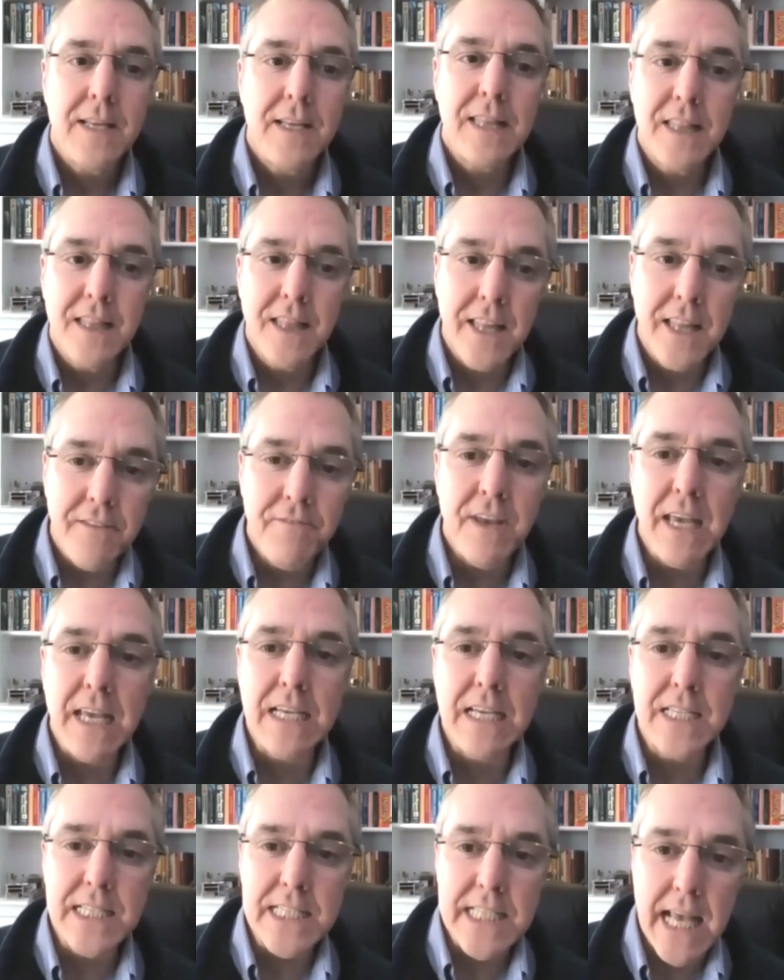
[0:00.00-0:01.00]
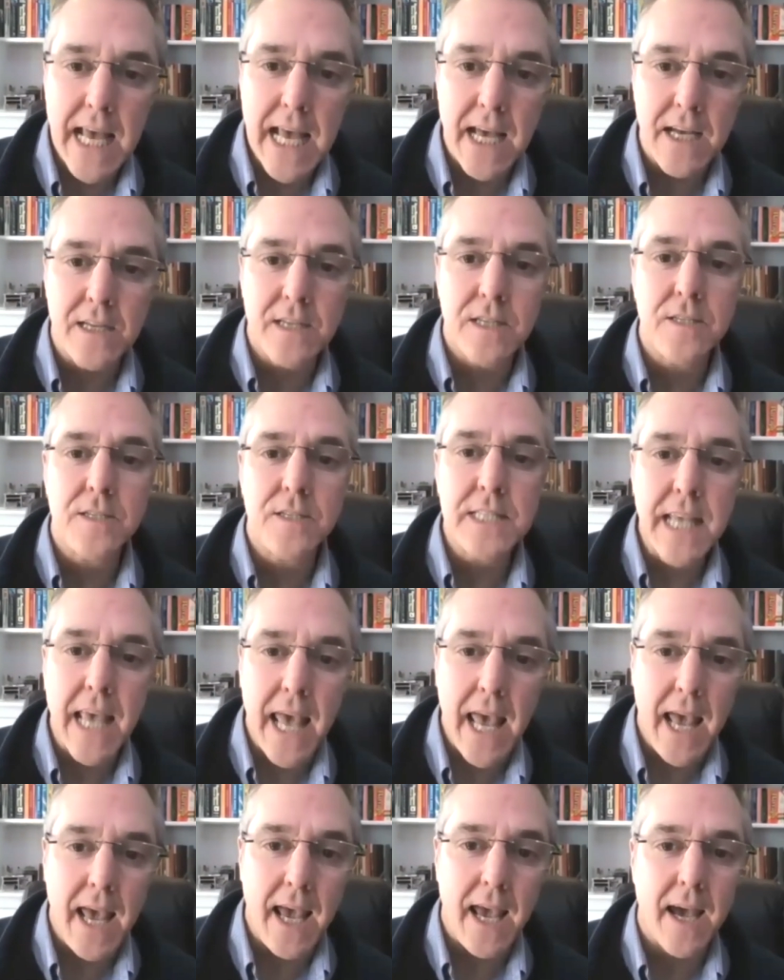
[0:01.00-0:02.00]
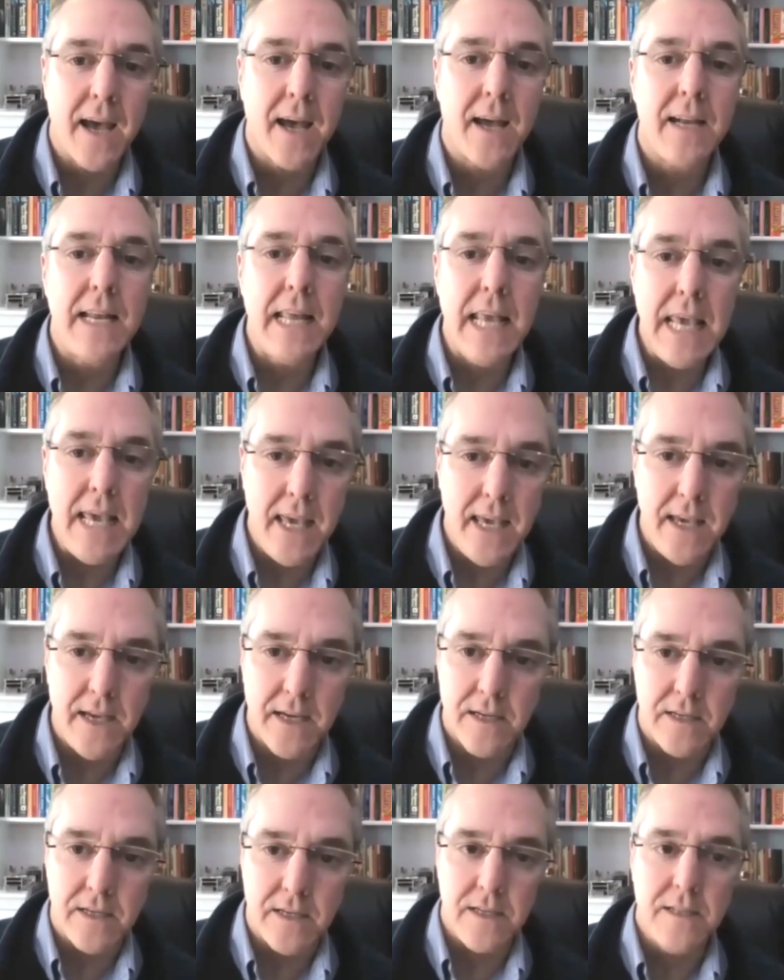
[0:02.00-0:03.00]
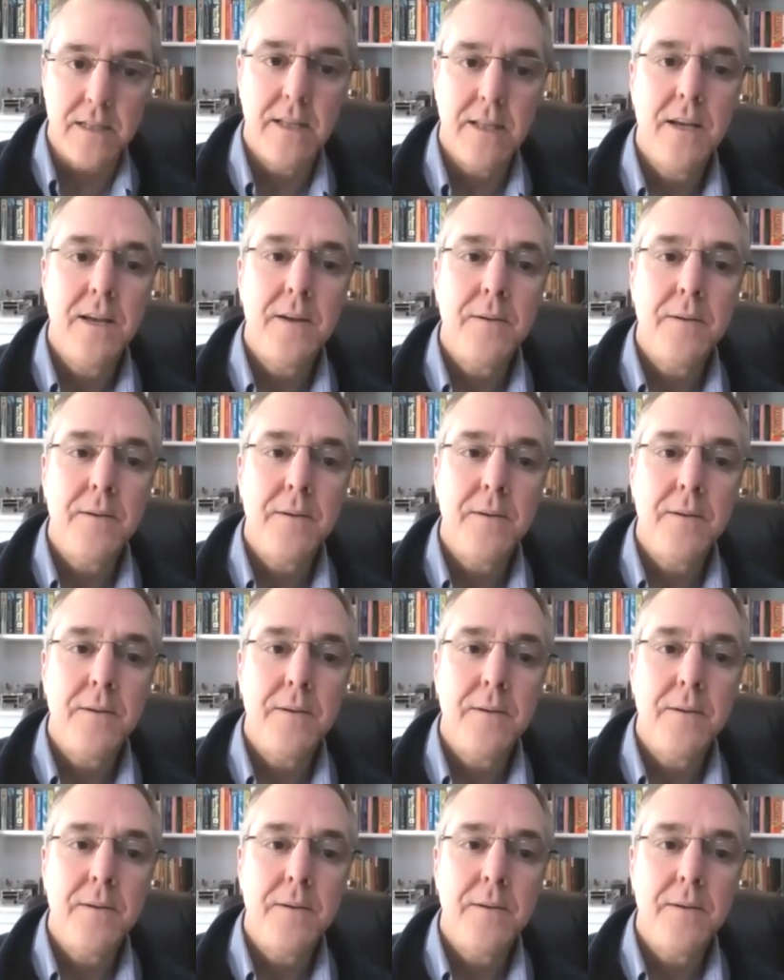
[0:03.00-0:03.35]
Living cells can heal.